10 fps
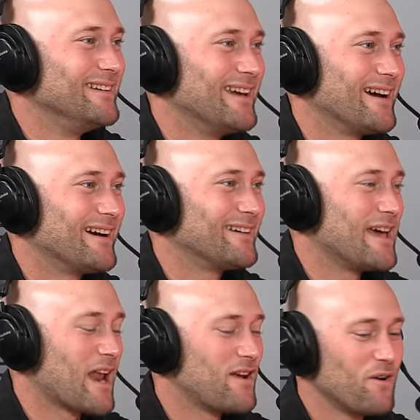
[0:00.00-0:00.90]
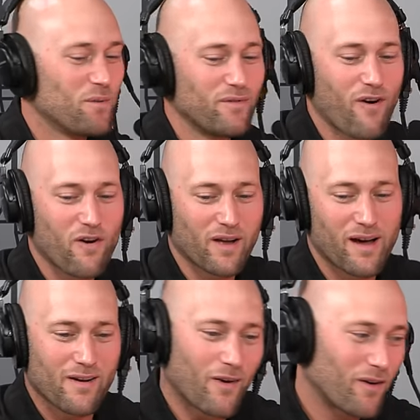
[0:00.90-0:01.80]
So. Yeah, and I know we've all
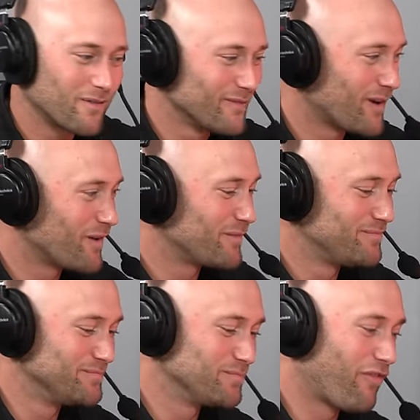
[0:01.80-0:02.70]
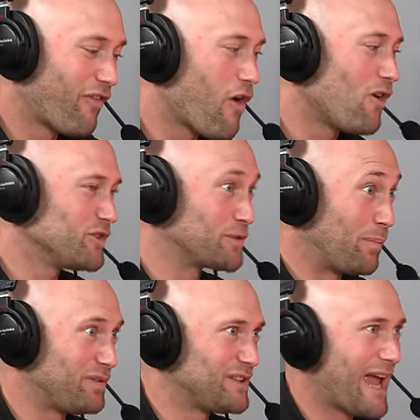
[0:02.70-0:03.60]
got our our falls
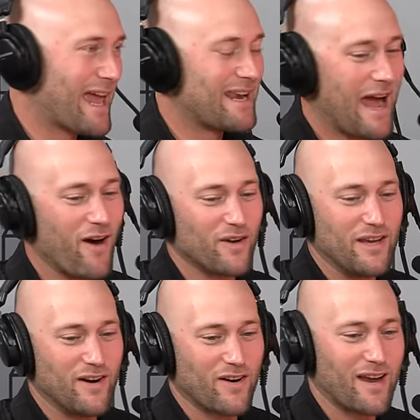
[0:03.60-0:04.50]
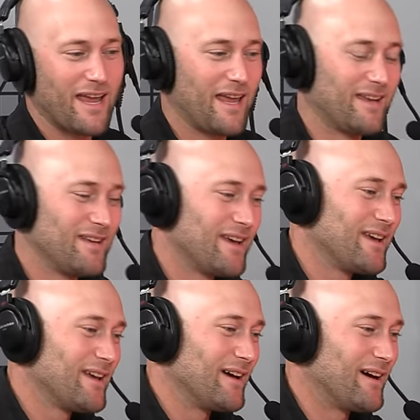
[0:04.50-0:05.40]
planned out here, and
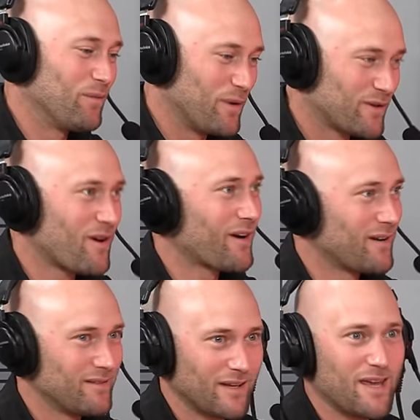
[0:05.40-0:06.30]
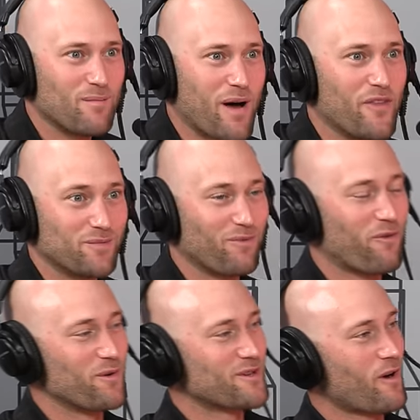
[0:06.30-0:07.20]
uh, we were talking again about this
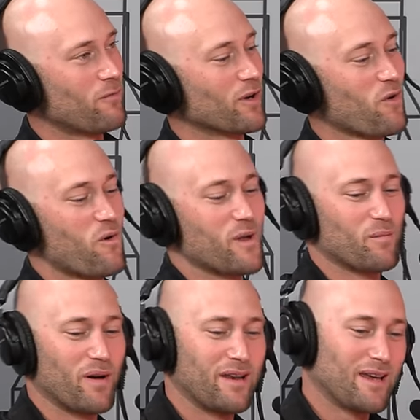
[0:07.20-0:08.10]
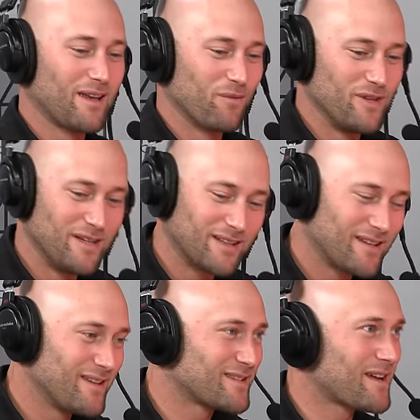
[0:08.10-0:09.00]
before we started recording. But when you get
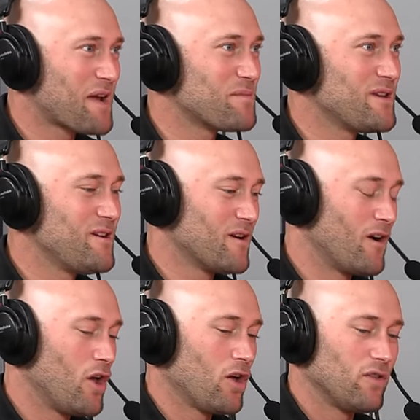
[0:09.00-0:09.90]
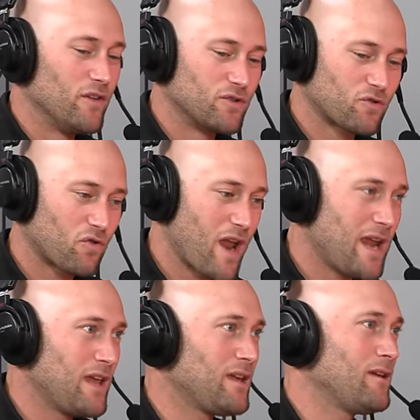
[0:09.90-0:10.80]
to this time of year, the
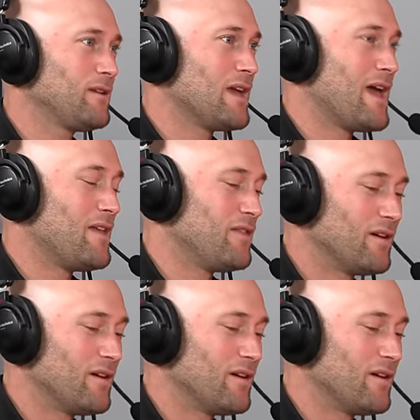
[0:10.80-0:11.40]
training and